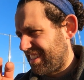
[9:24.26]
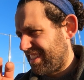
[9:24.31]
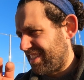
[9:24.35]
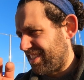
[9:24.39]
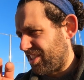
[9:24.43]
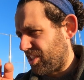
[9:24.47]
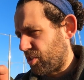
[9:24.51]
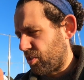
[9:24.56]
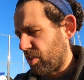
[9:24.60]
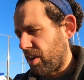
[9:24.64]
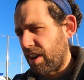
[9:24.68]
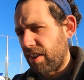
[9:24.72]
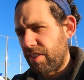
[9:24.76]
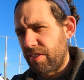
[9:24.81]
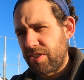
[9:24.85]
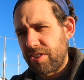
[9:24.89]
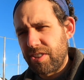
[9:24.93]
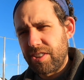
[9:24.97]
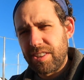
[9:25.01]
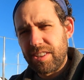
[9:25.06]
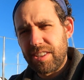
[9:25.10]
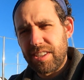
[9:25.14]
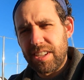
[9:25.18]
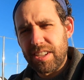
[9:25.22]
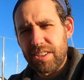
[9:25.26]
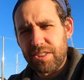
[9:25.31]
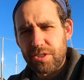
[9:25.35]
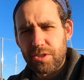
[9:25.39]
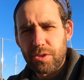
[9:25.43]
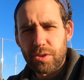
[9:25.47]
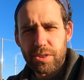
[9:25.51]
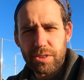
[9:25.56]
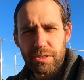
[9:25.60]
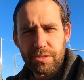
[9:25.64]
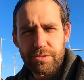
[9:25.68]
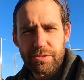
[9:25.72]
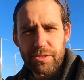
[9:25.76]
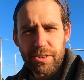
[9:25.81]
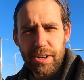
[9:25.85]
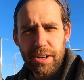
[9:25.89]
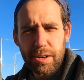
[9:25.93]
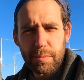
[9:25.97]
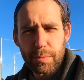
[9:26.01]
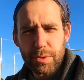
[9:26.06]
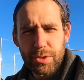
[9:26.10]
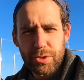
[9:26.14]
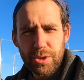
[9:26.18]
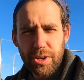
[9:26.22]
the strength is not in the
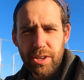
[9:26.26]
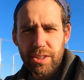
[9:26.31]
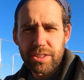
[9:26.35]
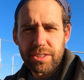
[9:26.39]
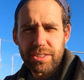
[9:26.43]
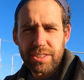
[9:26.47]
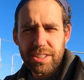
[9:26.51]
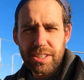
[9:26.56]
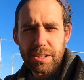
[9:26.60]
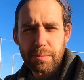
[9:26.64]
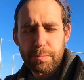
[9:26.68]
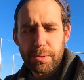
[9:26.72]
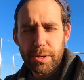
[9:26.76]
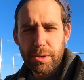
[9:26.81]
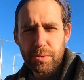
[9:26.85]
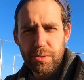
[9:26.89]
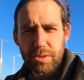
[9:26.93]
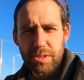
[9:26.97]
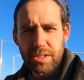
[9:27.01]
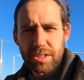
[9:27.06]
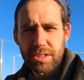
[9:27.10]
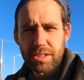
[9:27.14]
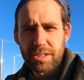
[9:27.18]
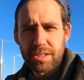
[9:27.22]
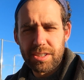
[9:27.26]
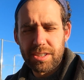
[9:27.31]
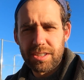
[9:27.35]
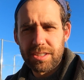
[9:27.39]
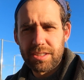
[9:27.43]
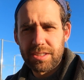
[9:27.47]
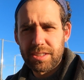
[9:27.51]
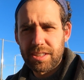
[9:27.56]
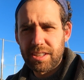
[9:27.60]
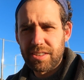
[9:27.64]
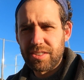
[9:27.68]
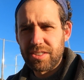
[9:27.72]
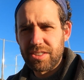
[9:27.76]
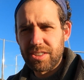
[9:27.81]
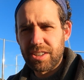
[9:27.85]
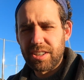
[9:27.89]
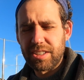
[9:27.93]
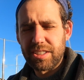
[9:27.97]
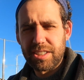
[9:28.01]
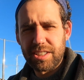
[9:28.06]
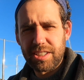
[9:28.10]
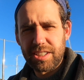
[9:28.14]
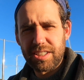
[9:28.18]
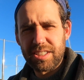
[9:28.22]
frame, the strength is in the boat. They
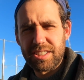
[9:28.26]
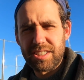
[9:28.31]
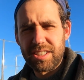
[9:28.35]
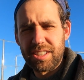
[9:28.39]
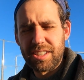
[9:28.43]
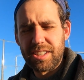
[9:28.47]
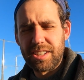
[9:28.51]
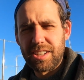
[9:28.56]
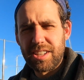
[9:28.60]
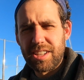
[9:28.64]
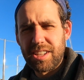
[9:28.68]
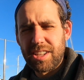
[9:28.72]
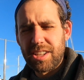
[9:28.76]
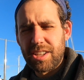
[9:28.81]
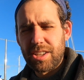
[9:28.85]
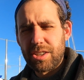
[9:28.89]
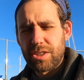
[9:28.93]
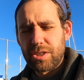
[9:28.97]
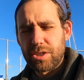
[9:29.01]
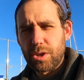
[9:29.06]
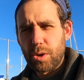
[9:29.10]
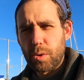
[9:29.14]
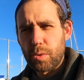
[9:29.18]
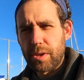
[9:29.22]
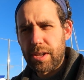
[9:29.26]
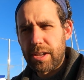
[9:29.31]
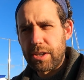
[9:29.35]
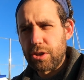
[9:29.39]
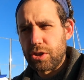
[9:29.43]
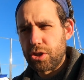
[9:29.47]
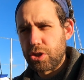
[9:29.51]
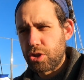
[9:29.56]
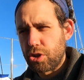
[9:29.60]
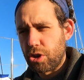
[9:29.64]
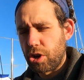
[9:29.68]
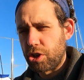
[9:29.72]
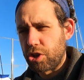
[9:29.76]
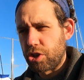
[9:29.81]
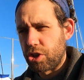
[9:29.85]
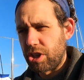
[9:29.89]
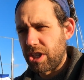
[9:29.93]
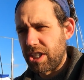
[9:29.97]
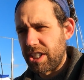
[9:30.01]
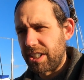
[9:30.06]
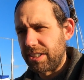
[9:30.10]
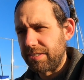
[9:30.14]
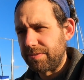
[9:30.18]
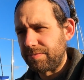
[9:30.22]
designed these so that
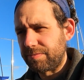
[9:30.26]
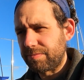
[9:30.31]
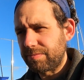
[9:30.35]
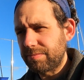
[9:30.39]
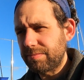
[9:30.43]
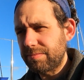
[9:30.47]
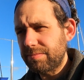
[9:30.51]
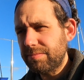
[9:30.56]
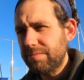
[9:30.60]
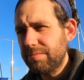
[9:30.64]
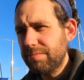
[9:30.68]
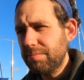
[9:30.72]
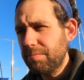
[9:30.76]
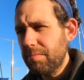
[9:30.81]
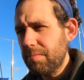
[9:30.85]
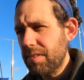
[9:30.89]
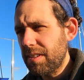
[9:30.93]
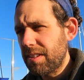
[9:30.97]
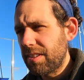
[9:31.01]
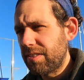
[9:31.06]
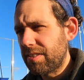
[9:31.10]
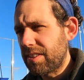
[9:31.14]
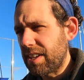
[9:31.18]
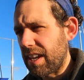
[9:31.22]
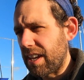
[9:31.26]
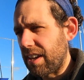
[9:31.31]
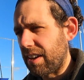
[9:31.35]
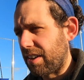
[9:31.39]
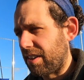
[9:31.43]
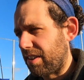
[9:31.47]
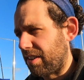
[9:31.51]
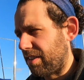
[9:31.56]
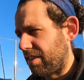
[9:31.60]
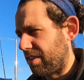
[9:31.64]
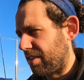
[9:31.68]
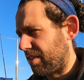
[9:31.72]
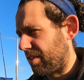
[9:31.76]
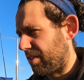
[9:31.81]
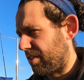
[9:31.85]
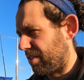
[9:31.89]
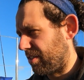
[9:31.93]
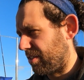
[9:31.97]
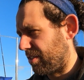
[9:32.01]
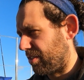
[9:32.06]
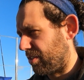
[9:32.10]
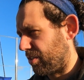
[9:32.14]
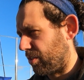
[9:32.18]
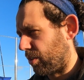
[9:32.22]
structurally they are
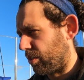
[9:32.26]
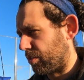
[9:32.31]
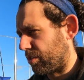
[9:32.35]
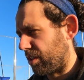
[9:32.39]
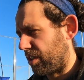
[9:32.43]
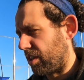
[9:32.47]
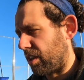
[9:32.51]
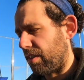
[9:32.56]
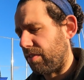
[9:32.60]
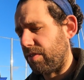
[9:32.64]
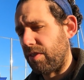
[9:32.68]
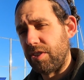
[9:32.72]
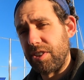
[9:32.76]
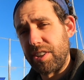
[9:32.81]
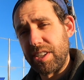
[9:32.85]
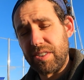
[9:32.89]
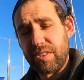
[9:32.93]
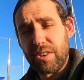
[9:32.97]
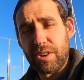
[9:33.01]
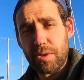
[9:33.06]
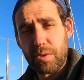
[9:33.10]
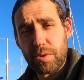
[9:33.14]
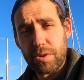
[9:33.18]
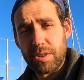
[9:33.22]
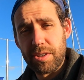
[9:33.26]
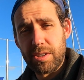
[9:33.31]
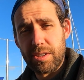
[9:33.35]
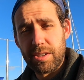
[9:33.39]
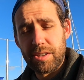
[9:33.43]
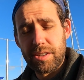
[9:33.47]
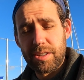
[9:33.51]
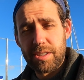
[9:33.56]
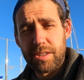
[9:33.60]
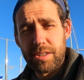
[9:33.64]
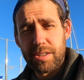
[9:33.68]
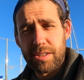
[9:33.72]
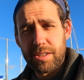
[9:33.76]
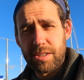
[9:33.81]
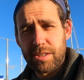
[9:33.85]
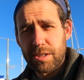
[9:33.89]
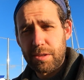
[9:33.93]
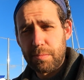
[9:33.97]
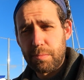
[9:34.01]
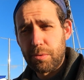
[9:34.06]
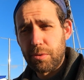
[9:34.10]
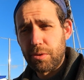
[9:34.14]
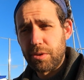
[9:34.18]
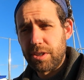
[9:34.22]
not enough on their own.
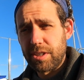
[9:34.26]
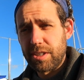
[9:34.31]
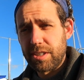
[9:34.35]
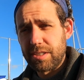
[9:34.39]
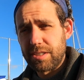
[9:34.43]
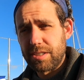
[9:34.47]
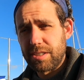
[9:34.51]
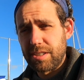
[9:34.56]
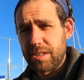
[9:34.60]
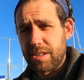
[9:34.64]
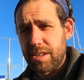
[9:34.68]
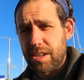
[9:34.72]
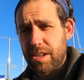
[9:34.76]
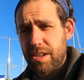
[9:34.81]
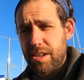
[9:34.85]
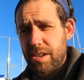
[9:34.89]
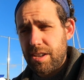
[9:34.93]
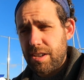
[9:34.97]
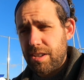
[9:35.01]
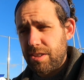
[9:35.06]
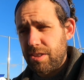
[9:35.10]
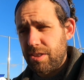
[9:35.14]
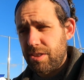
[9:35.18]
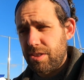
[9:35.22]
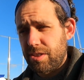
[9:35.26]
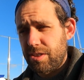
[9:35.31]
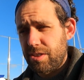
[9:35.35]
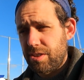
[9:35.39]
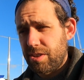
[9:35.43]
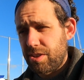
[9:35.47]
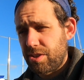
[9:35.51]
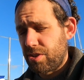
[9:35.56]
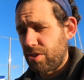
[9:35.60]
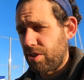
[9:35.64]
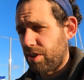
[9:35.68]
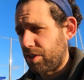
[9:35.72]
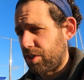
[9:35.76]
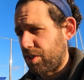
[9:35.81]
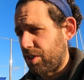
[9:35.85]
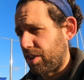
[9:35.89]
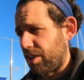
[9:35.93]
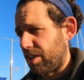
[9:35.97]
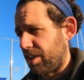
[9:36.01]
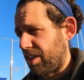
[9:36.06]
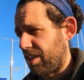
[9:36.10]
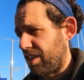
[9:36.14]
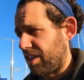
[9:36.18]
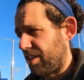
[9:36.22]
The point is, the
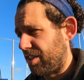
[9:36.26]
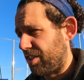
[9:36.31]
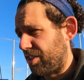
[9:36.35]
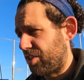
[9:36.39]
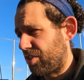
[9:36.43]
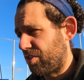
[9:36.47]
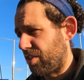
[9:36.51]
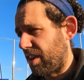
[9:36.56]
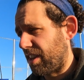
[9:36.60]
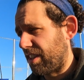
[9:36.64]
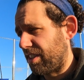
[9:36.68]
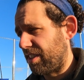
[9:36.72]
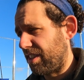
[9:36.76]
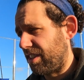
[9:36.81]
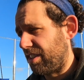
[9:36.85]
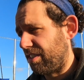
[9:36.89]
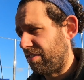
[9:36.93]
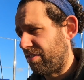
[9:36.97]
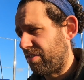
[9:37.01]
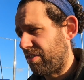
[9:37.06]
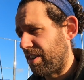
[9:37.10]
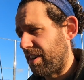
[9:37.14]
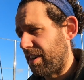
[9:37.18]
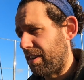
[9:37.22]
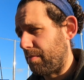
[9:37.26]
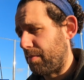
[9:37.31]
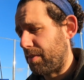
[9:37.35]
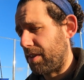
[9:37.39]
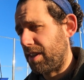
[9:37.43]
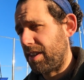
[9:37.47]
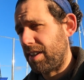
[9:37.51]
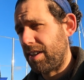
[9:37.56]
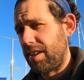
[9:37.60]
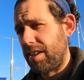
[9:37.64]
structure, the strength in the frame